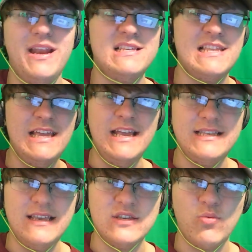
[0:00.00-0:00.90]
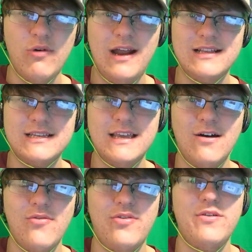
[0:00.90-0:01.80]
That is the easiest way to
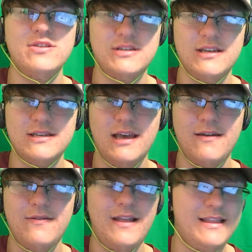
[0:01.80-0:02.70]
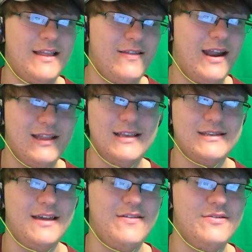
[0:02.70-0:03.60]
tell that there's a dislike. That they, not a
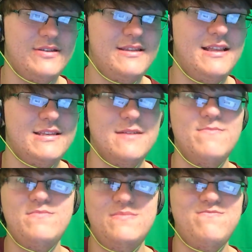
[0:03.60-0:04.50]
dislike. It's, it's a